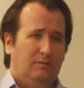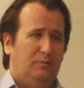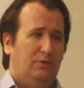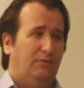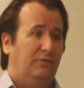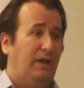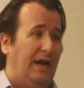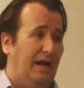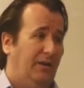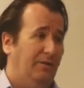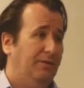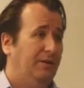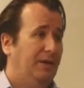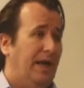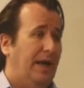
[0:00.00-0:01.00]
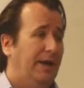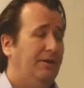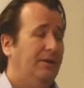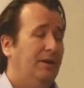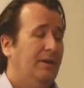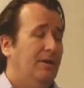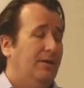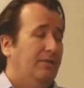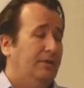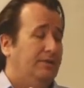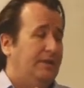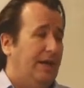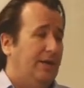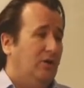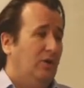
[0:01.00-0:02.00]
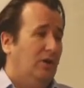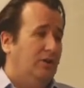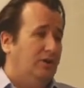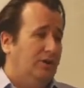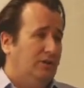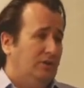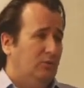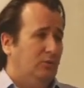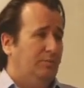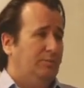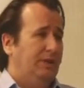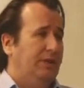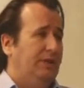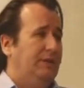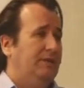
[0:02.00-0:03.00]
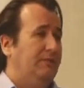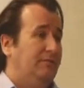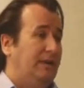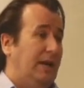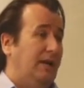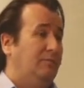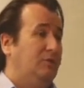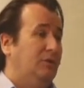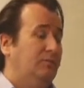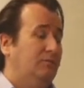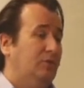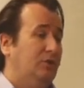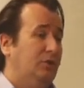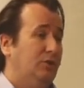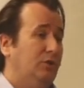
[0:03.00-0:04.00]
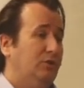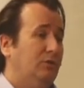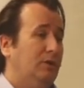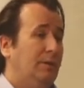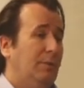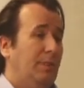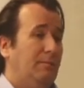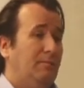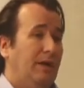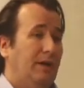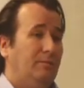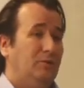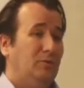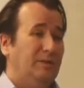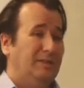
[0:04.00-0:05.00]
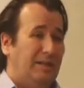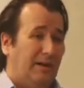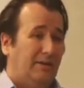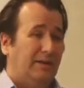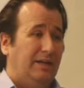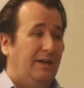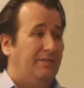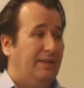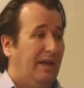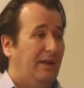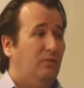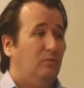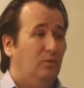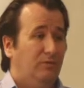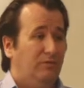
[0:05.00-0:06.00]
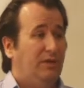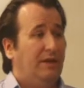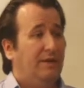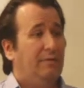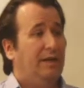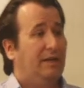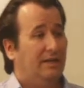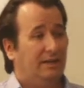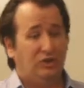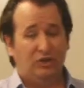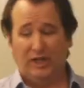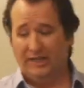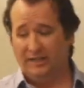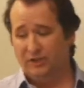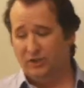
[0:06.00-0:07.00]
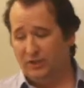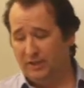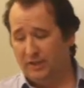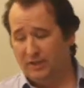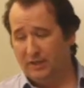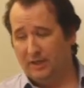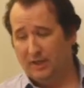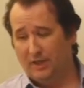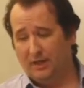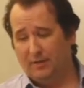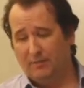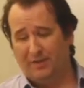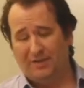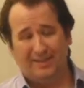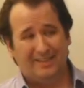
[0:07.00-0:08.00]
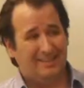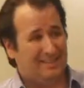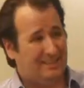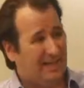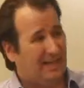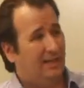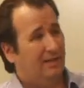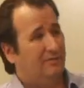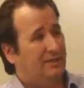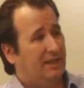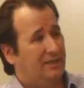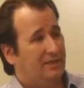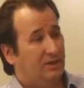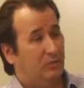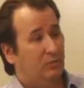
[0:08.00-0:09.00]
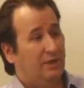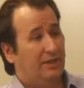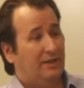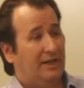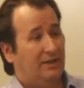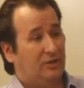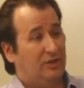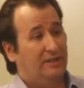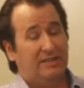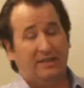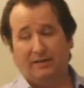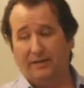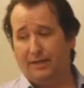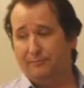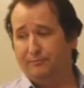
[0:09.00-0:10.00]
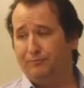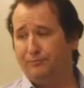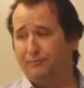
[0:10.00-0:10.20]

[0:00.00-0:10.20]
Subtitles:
profound. And the technologies that will be developed to be able to interrogate that will fundamentally change the scale of data that we can actually interrogate.